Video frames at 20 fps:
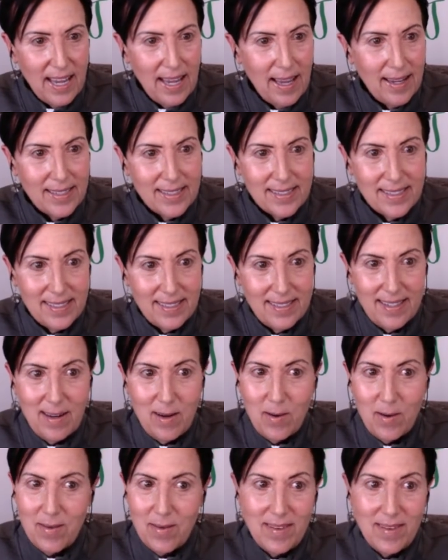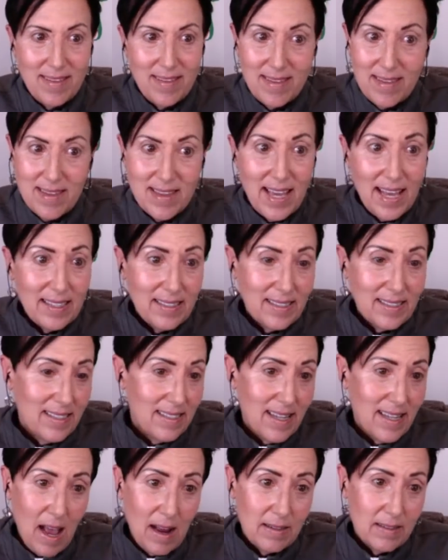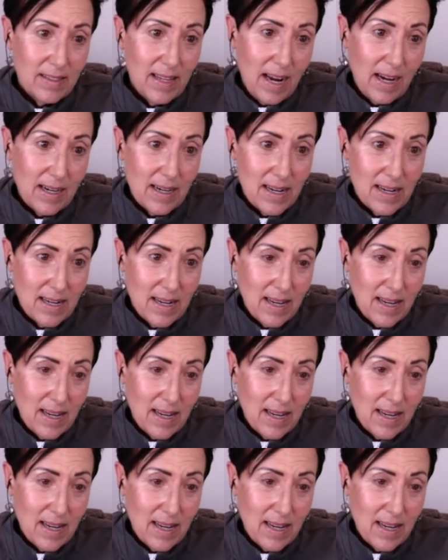And you know, that's not that.